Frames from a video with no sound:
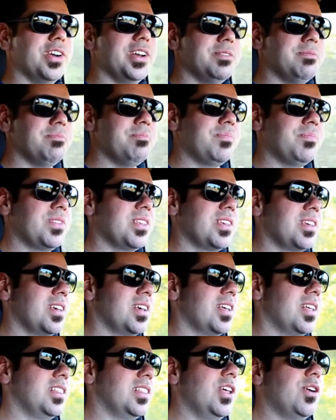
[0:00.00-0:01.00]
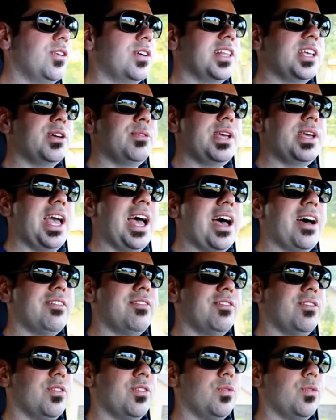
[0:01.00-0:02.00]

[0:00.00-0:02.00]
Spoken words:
And locally, we have